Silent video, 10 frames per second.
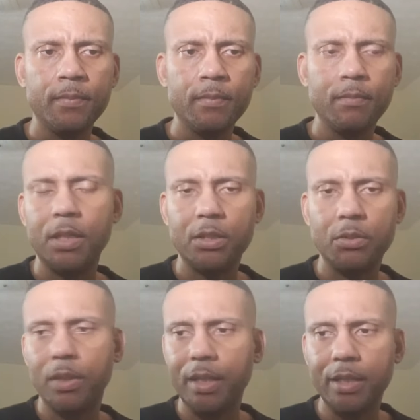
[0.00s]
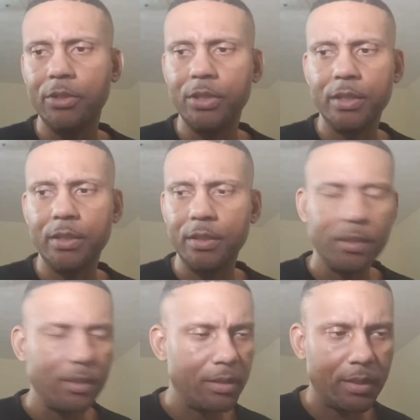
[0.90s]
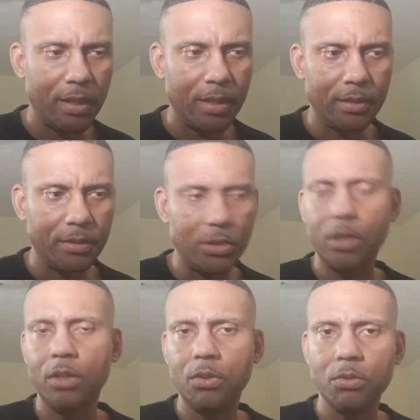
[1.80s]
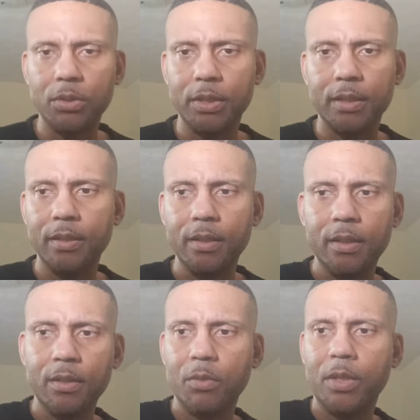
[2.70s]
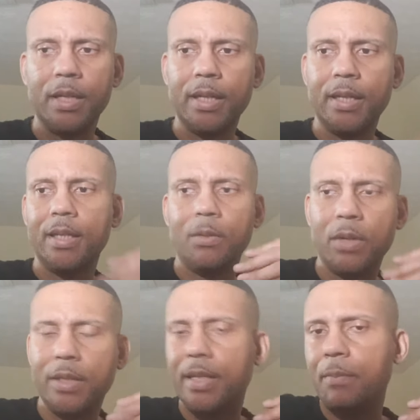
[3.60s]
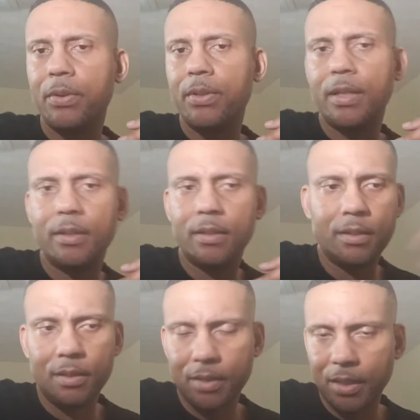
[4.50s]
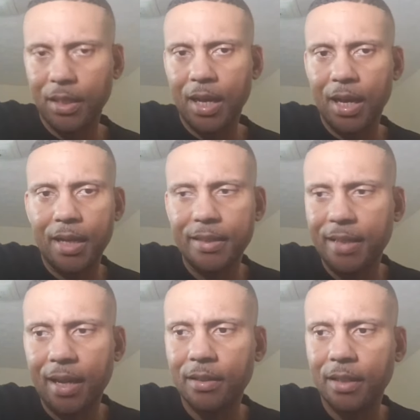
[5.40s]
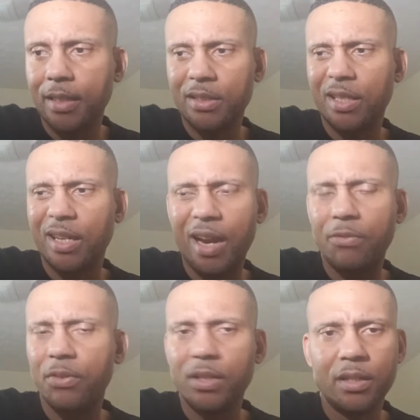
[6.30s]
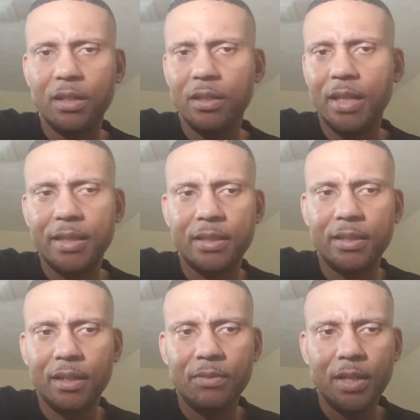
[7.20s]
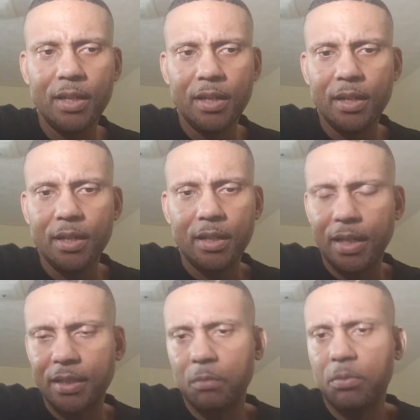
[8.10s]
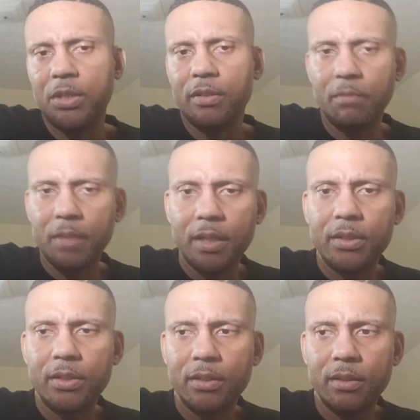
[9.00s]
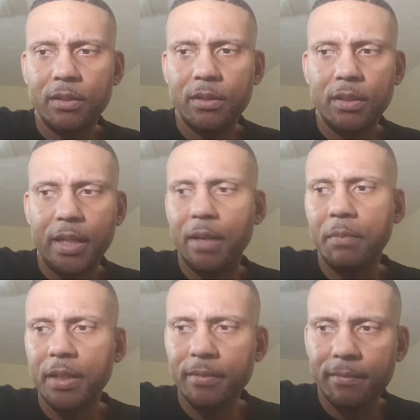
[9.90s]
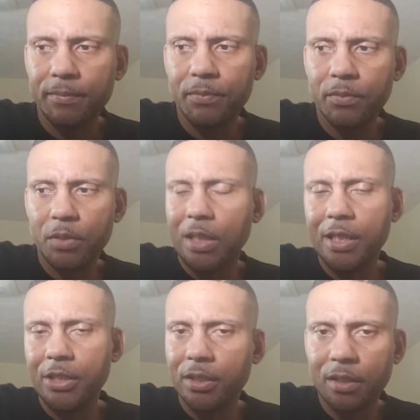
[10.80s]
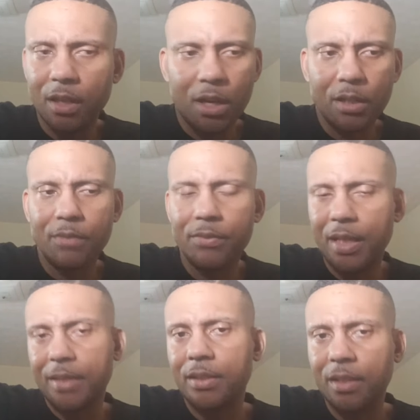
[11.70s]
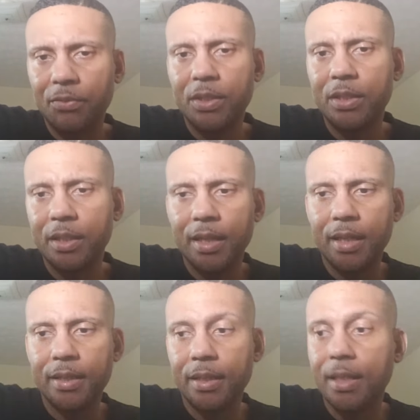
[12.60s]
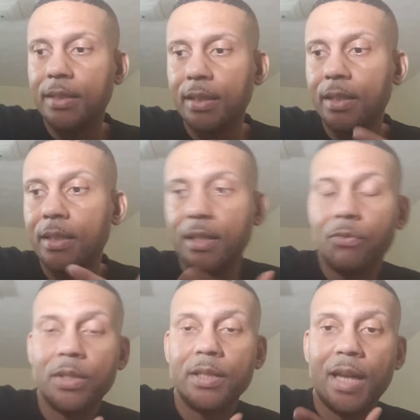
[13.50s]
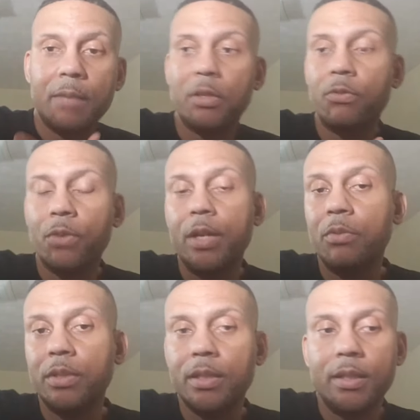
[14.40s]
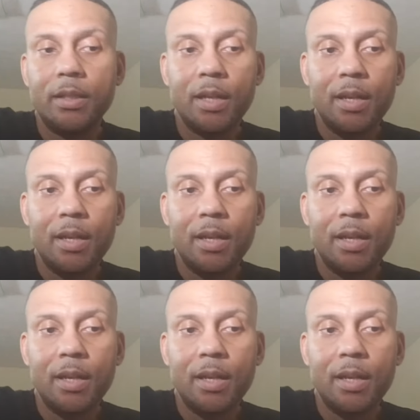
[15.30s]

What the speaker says: because we're energies and souls, and we're connected. We're deeper than the lies. Like I said, Africa and all of that stuff. That's a bunch of mess. Kemet, religion, all of that stuff is connected. It's different types of frequencies.